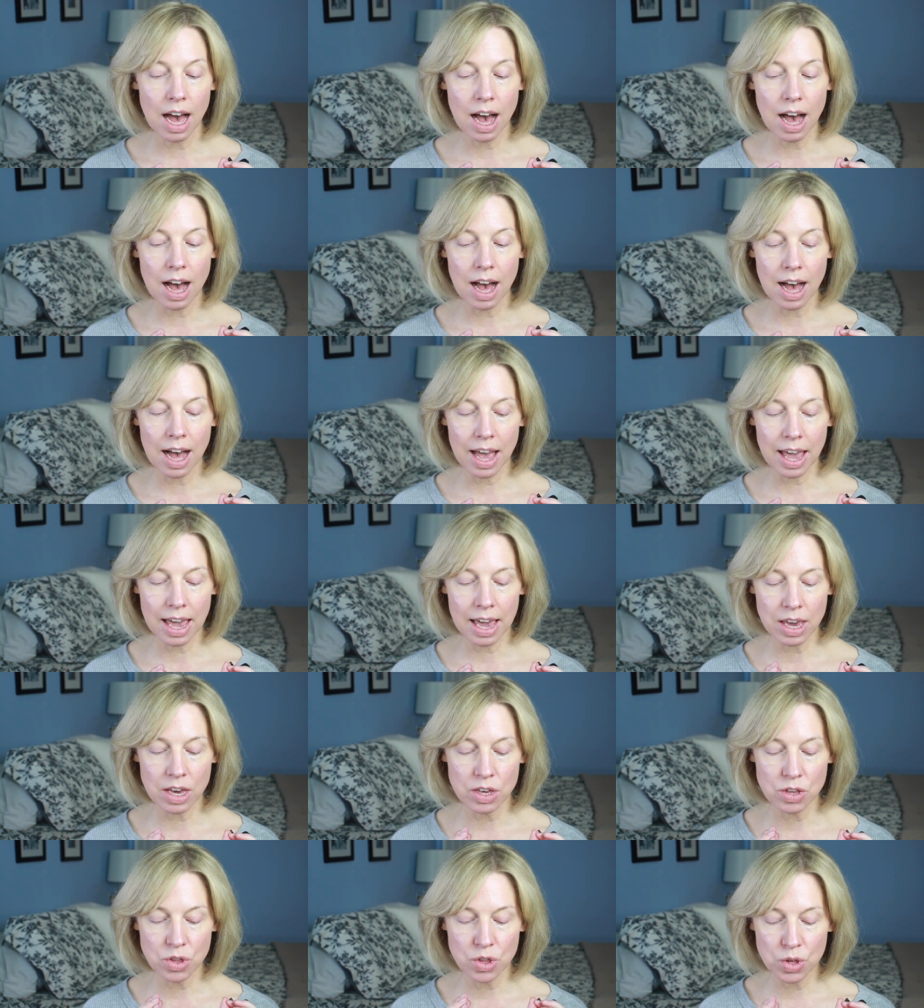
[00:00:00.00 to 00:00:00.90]

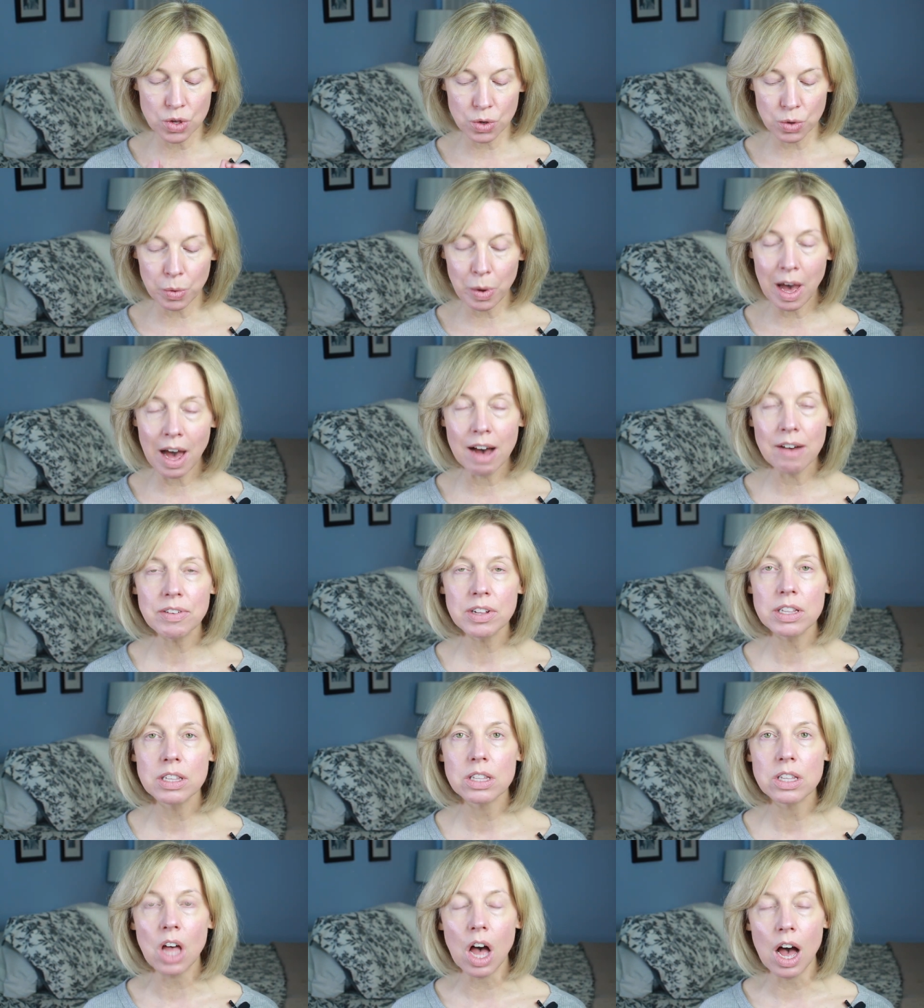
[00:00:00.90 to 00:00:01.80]
I do have a
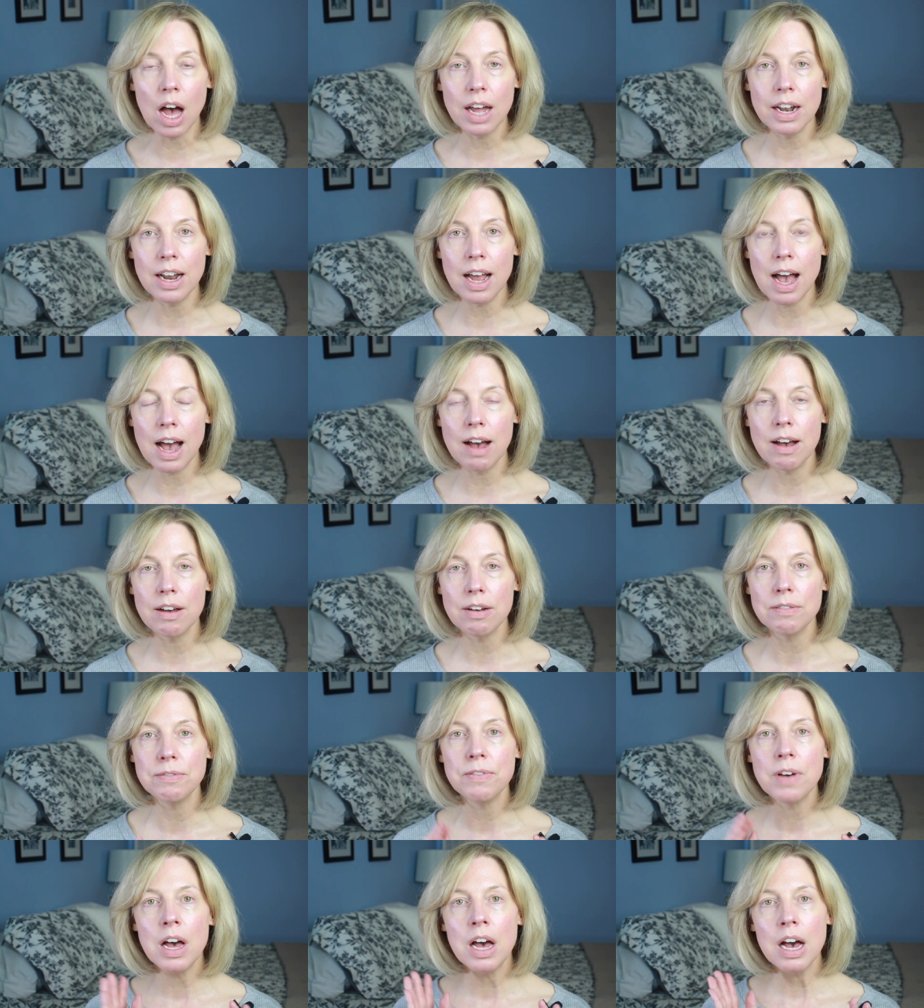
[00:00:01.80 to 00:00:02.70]
lot
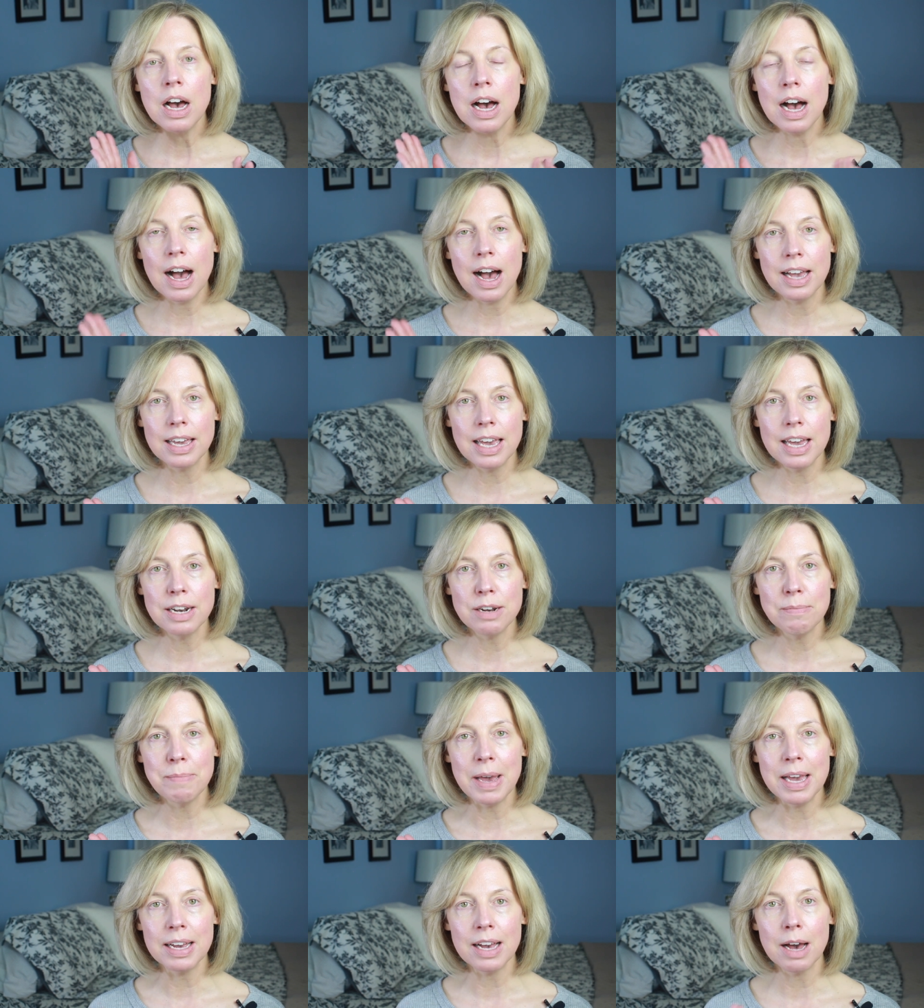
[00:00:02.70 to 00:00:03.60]
of high
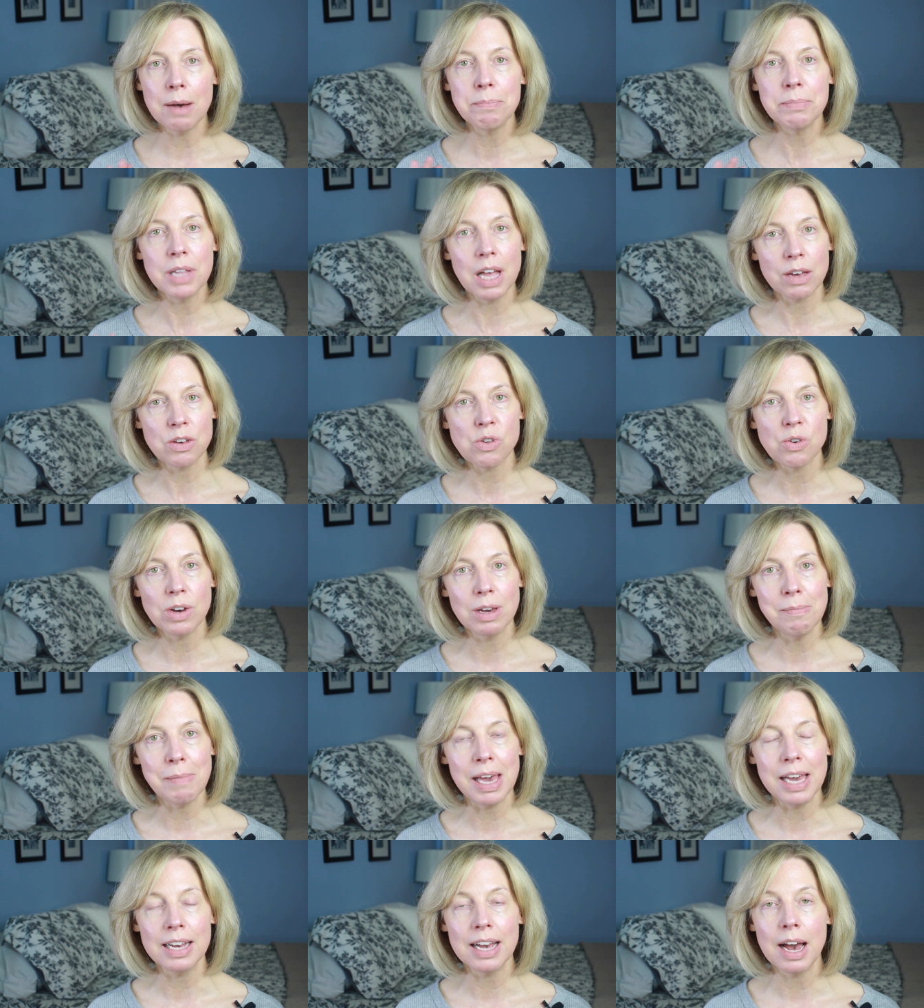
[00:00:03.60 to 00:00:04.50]
end makeup,
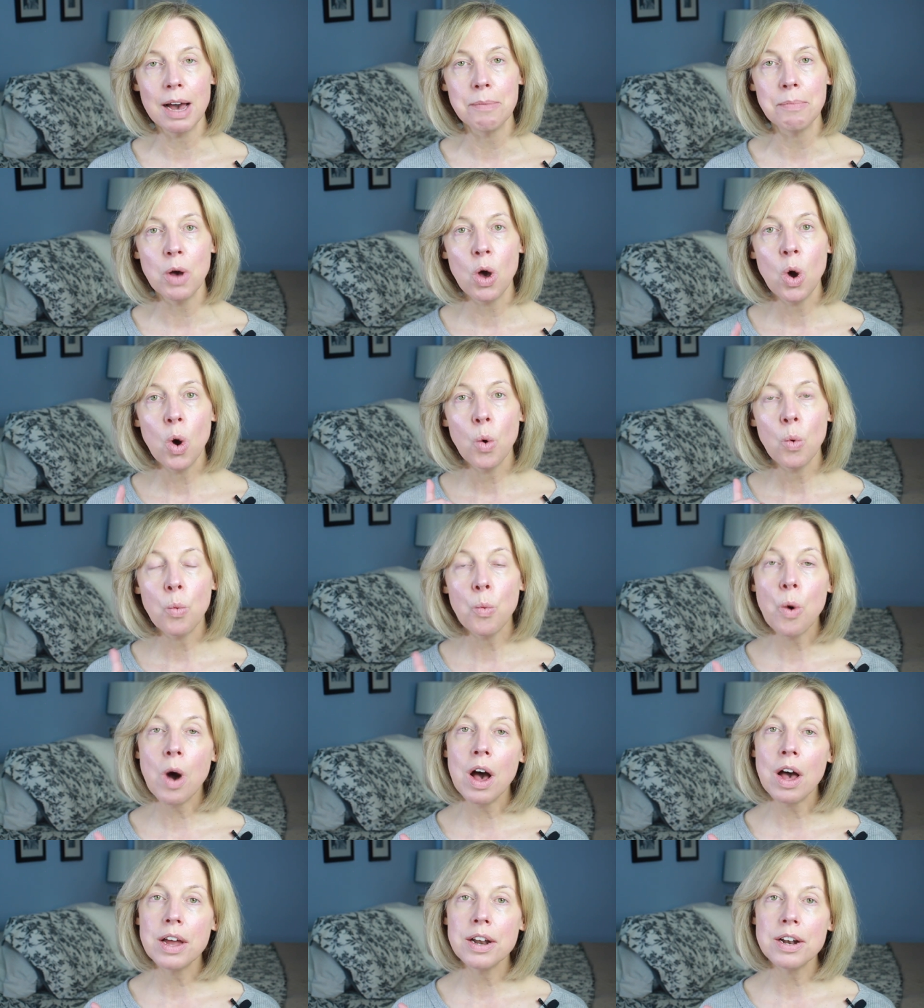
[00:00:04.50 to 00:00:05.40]
luxury makeup.
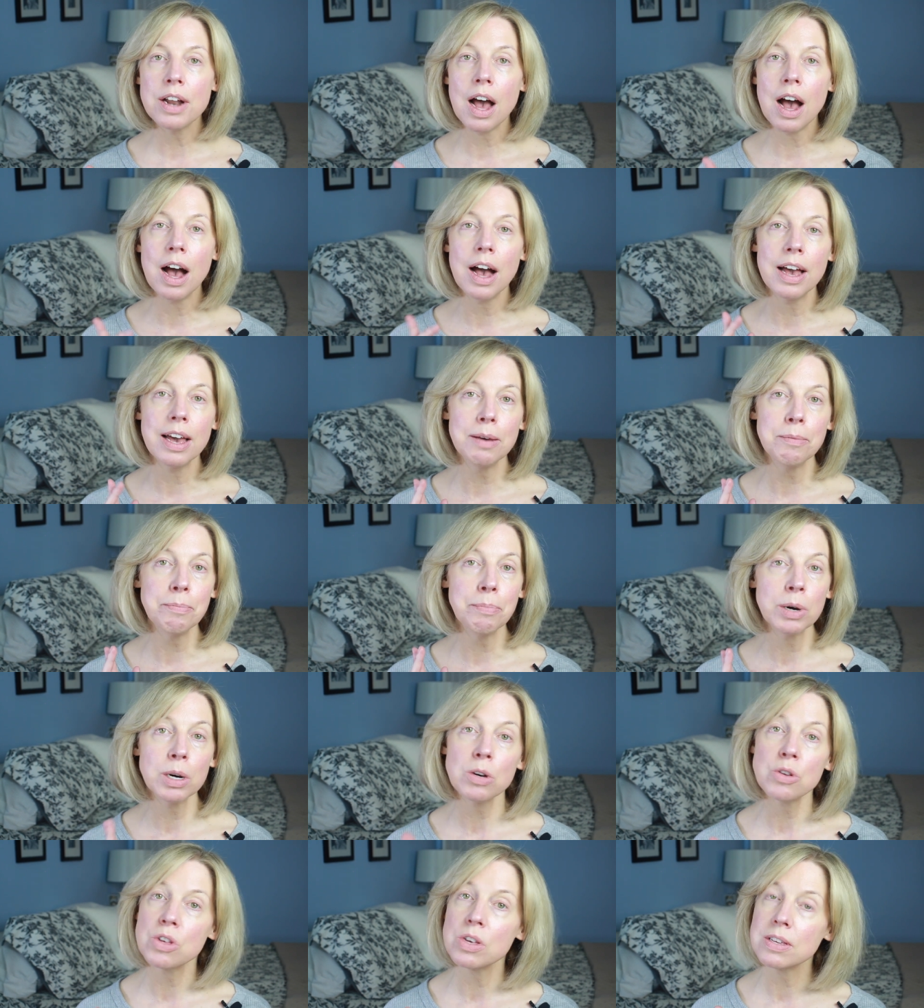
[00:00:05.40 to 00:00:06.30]
One, I
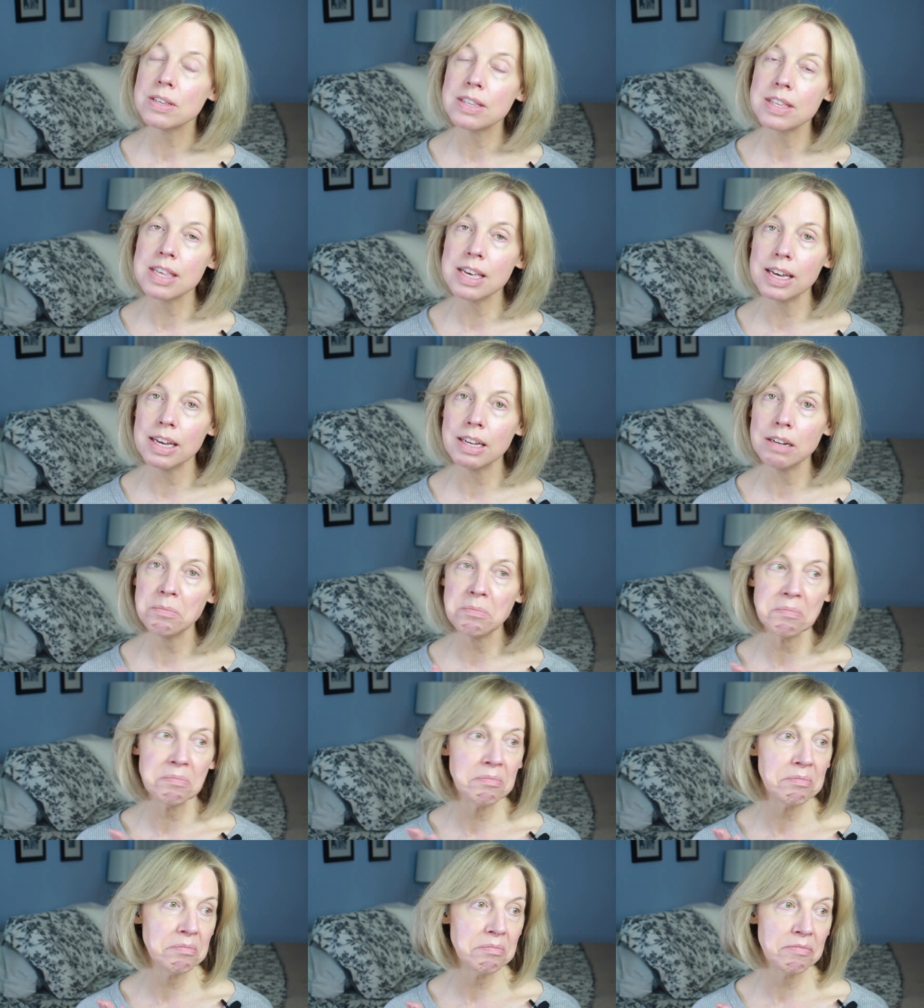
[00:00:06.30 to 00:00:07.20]
purchased
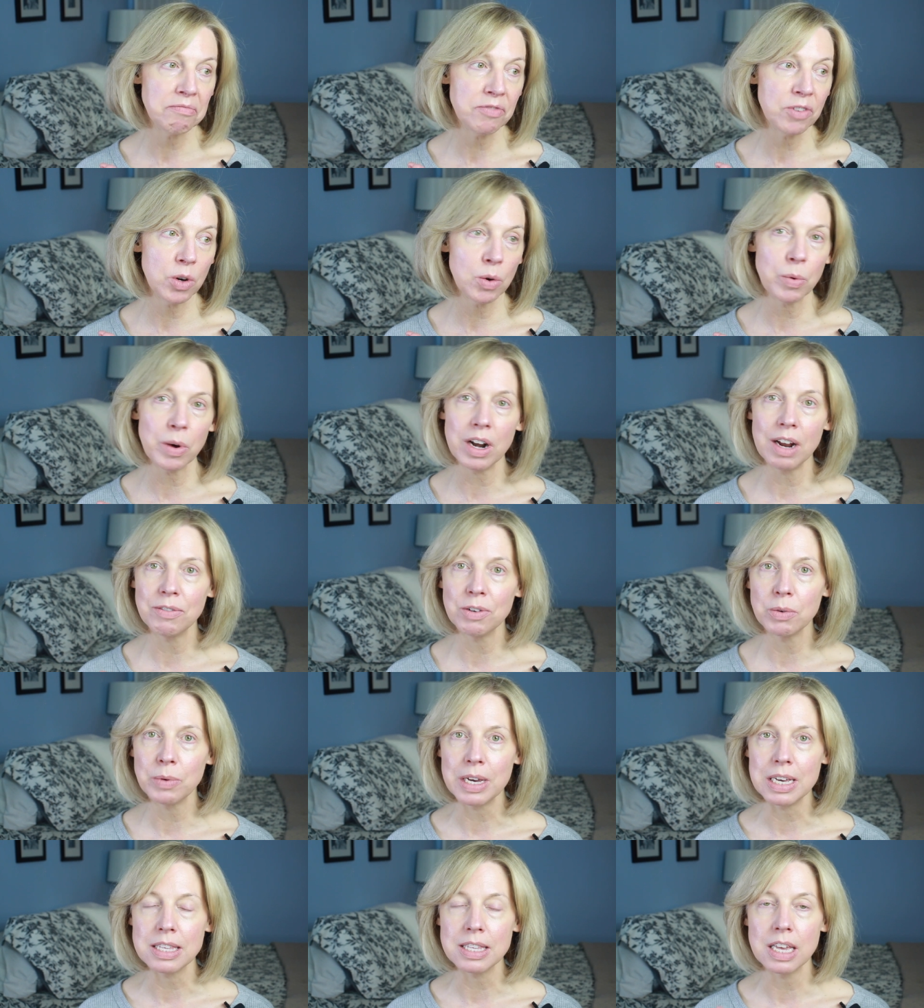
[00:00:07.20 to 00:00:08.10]
it for
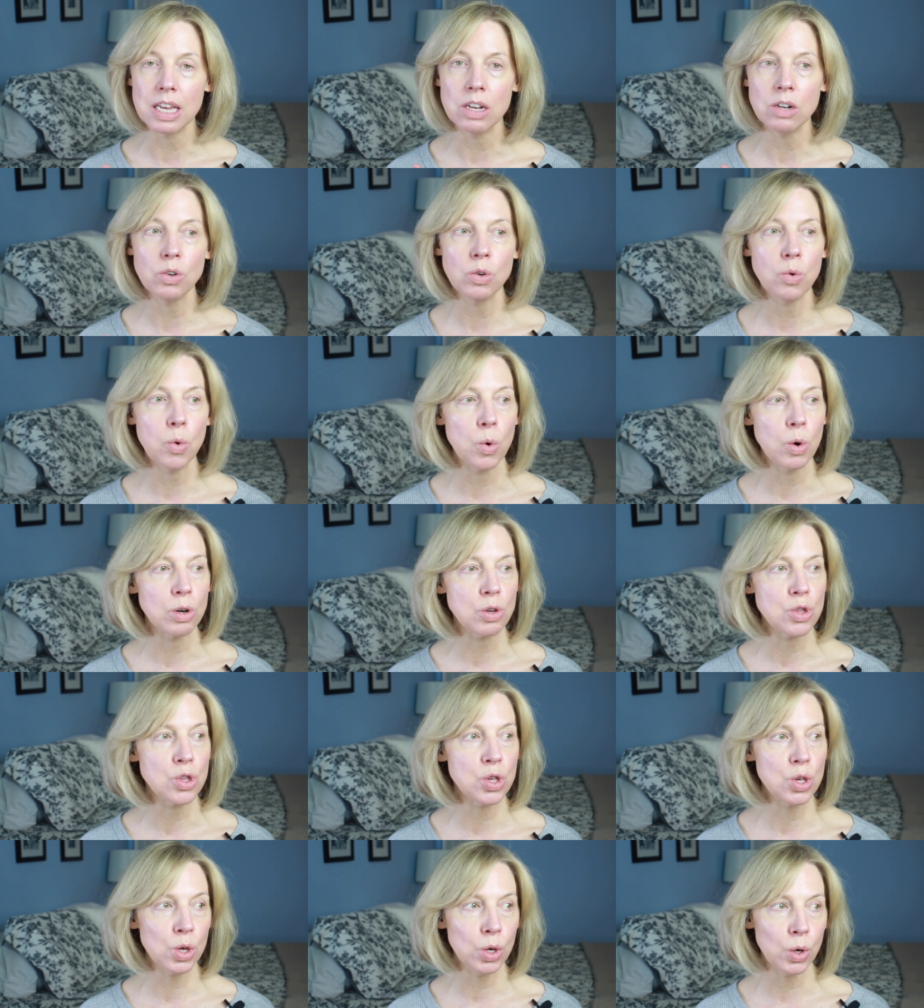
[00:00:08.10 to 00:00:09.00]
whatever reason, or
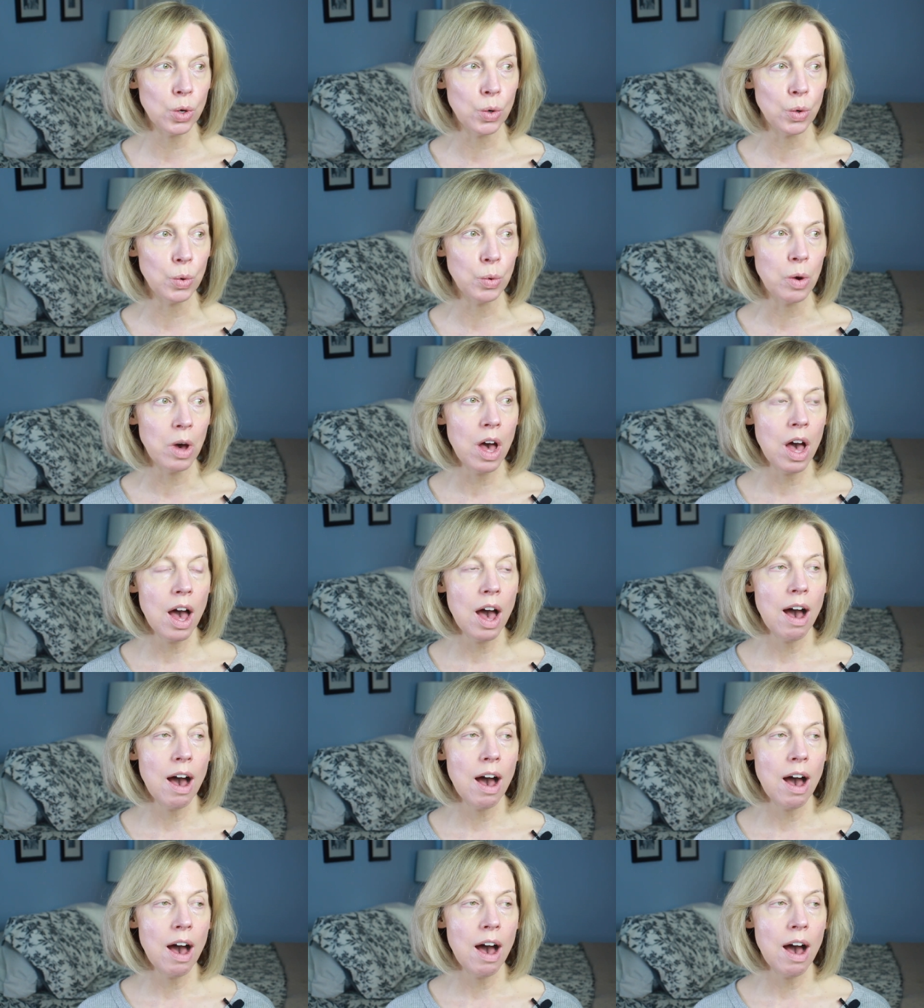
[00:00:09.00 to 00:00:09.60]
two,